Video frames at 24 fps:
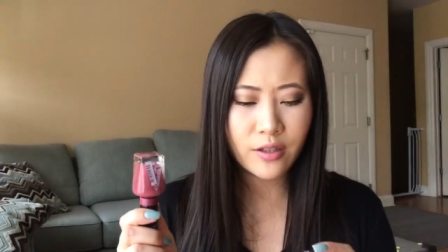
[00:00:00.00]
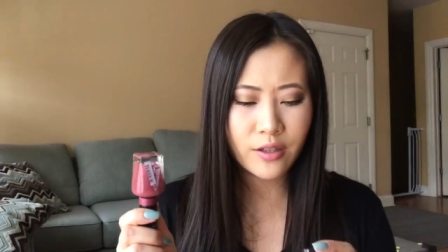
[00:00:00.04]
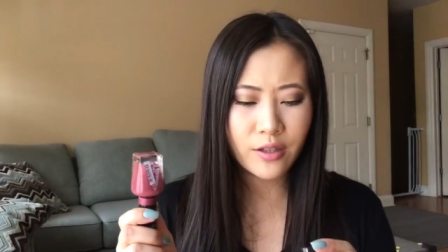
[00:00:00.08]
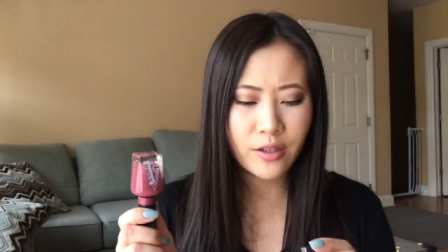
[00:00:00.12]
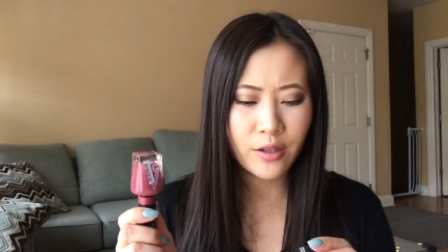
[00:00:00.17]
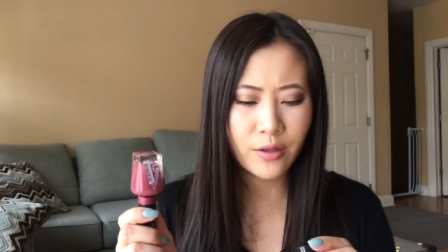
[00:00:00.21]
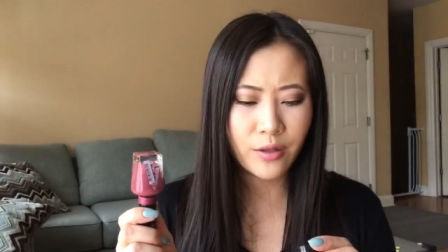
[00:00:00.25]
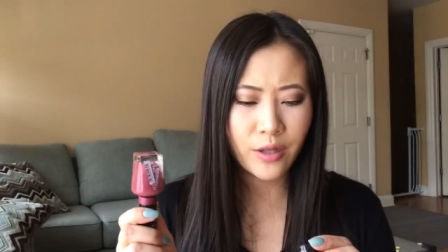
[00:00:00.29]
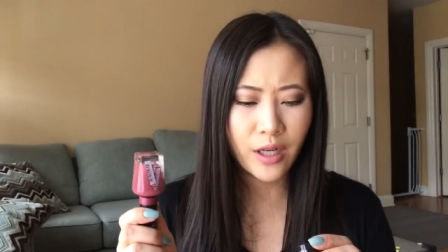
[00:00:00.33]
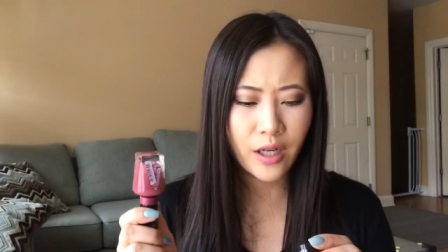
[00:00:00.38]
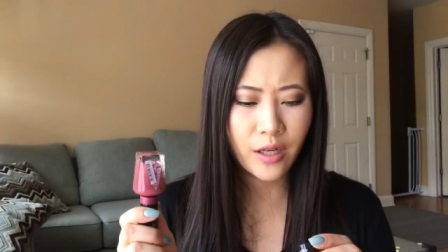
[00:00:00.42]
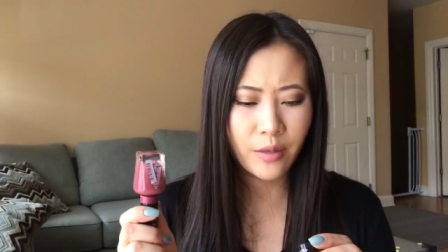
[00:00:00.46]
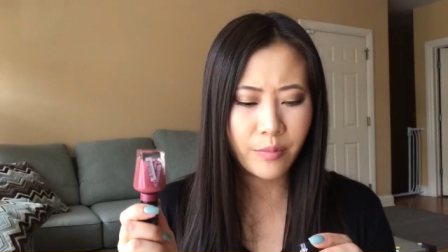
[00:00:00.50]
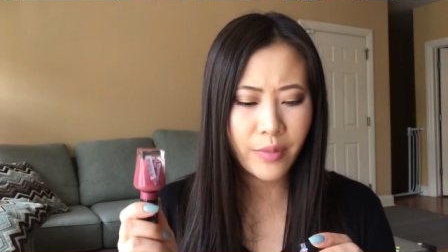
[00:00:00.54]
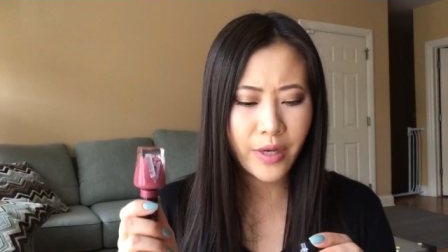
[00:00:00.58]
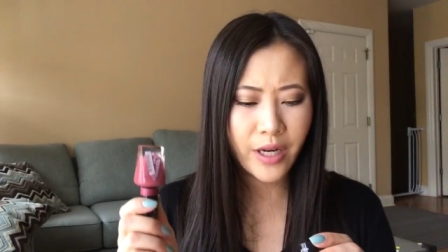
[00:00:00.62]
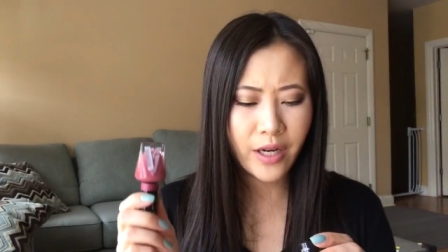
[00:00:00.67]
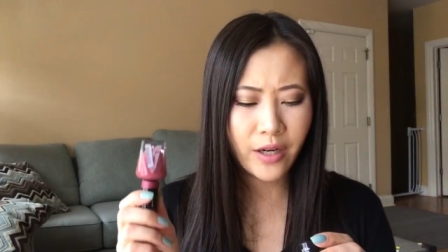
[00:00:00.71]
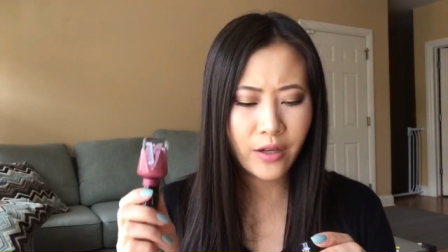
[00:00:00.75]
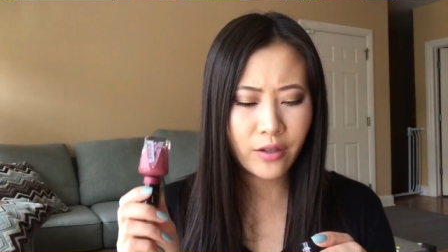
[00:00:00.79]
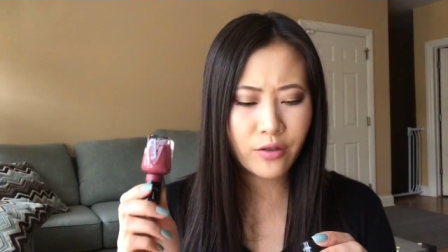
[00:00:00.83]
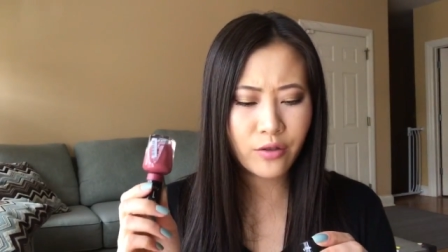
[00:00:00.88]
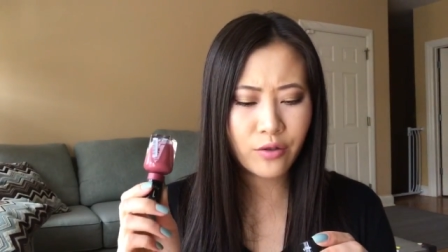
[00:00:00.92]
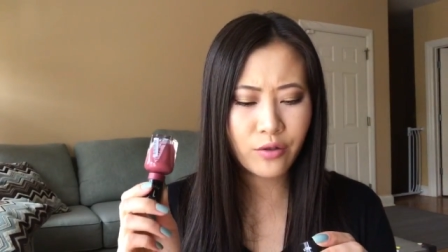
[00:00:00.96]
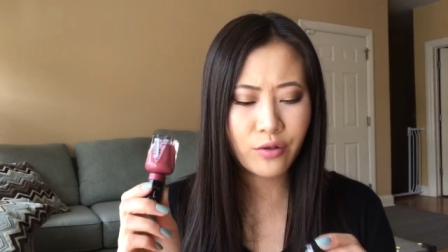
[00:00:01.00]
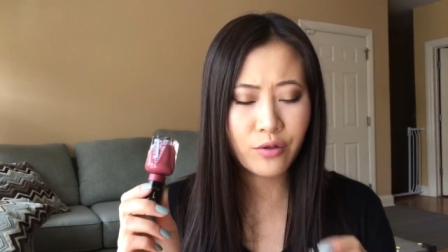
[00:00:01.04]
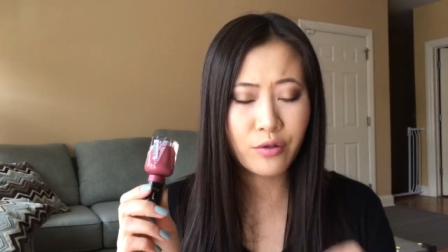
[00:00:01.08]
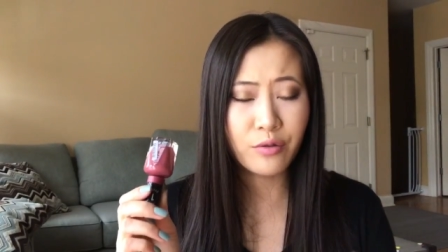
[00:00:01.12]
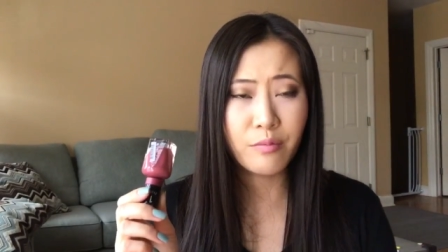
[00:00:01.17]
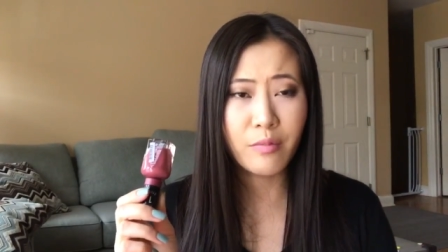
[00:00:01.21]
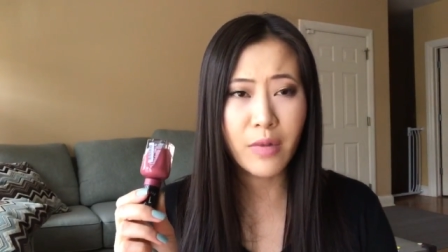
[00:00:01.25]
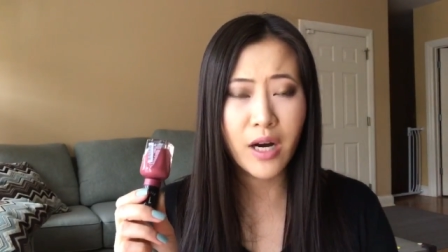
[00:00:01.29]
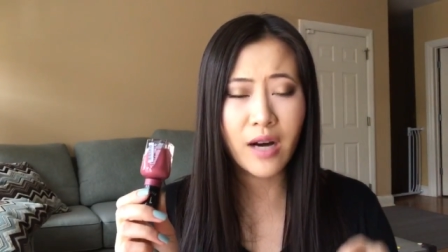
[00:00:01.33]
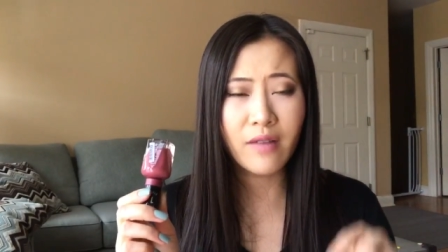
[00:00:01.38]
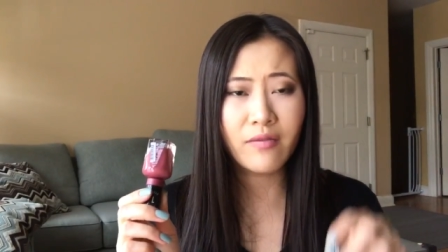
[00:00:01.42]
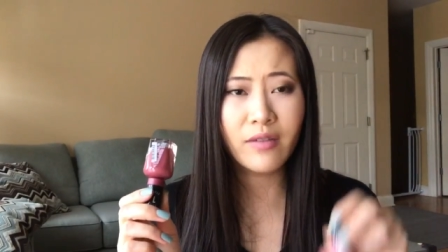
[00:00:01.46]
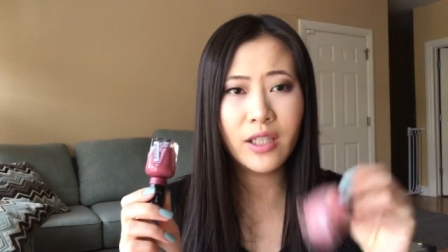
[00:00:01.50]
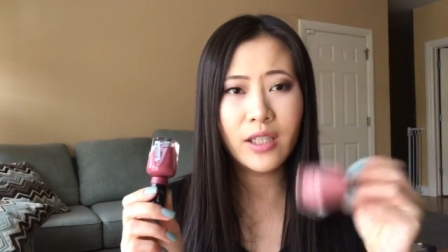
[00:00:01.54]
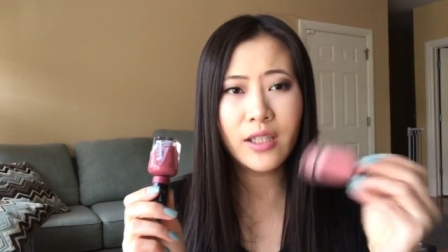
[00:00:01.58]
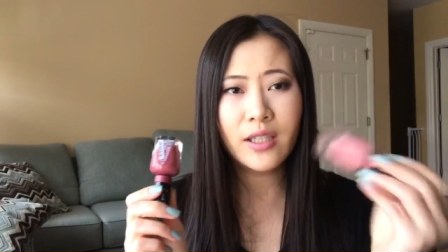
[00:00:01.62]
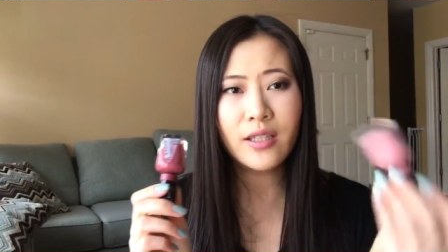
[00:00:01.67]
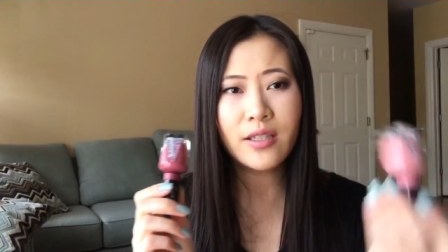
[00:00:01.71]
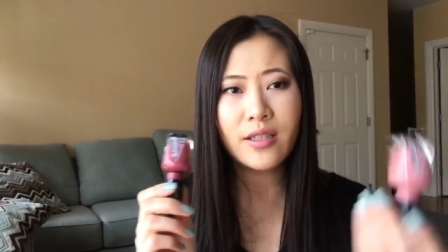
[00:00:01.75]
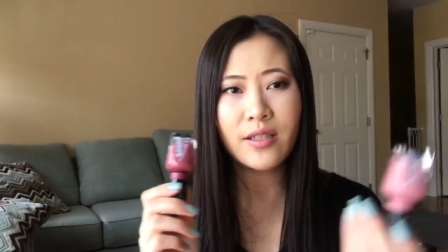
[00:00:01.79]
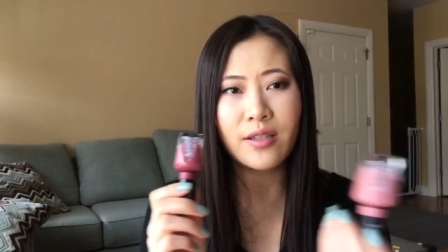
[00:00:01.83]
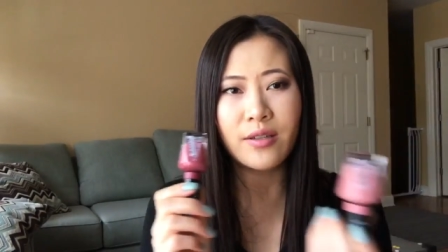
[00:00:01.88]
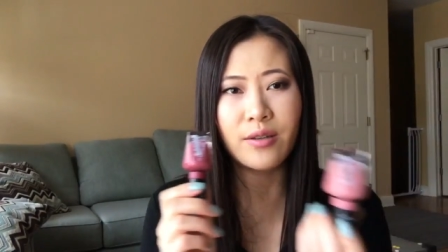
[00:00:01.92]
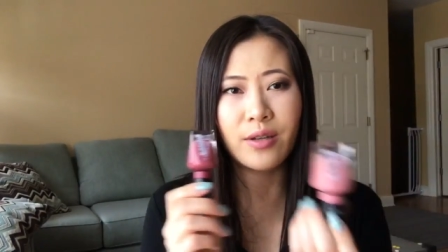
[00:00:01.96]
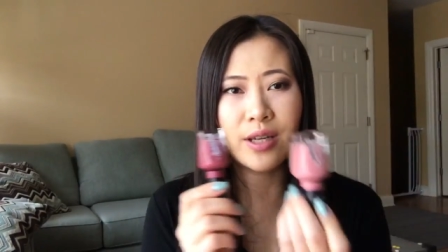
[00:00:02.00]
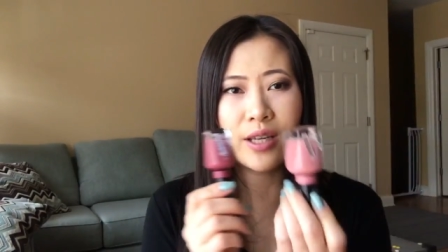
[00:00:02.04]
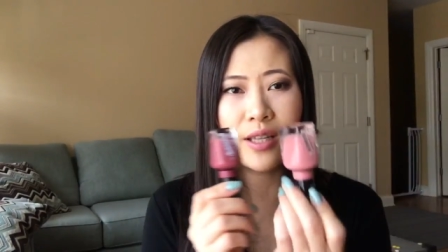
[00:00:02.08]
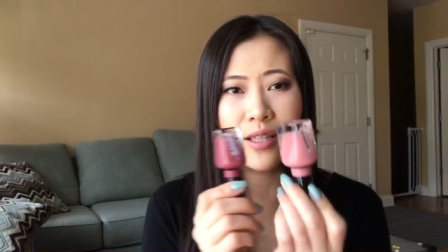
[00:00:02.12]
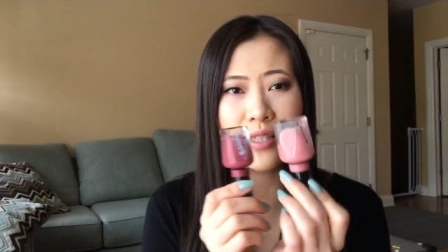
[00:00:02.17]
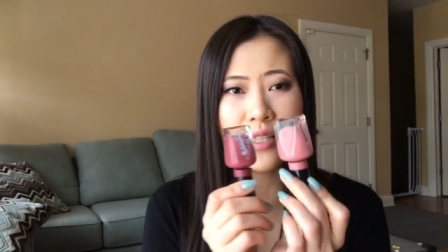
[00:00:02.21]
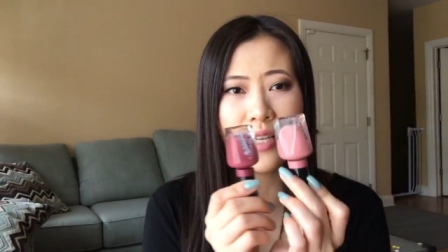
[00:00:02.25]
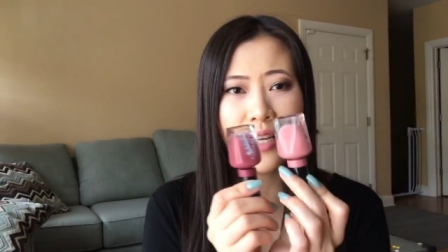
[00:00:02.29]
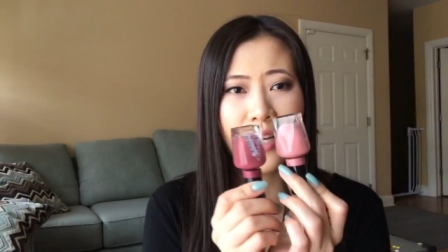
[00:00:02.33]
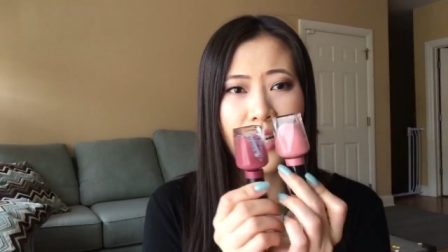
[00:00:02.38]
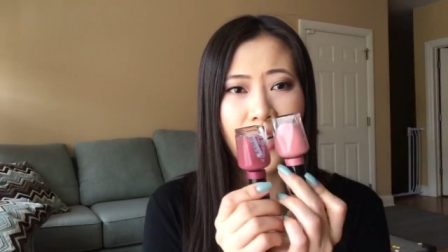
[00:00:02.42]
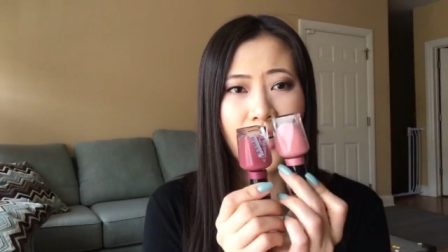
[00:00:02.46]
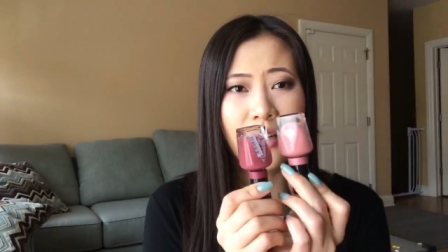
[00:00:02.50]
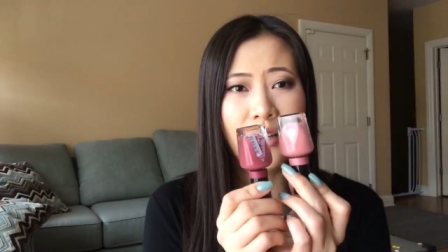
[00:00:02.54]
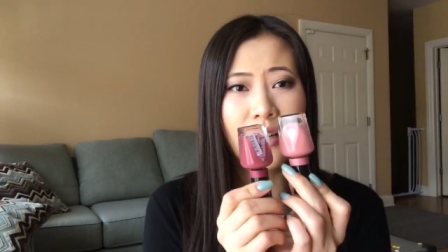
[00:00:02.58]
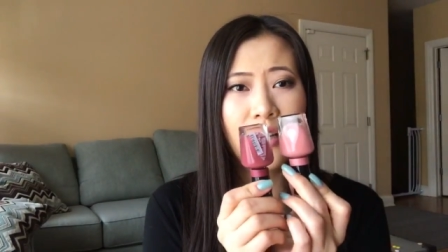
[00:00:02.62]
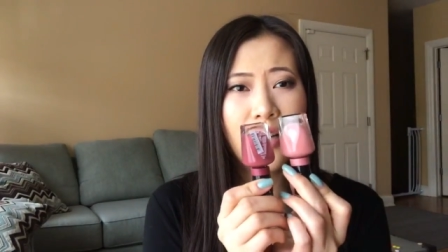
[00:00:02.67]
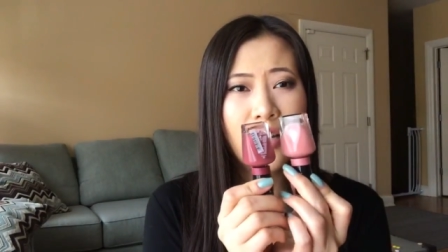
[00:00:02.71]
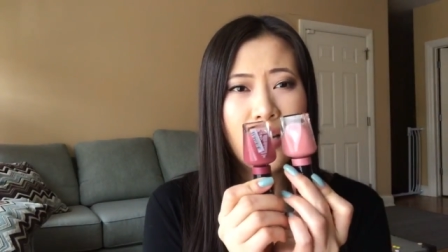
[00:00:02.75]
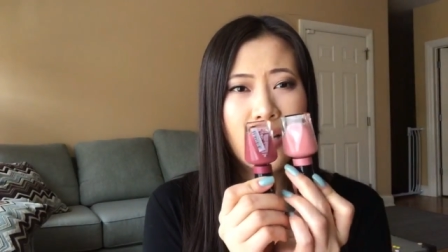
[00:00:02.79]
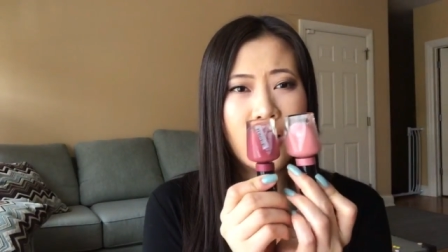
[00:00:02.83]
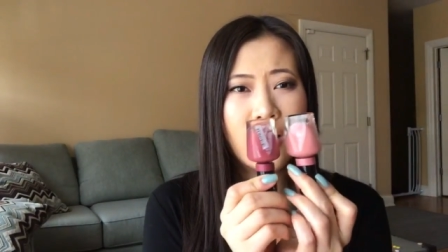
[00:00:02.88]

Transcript: So compared to Mauve-olous, you can tell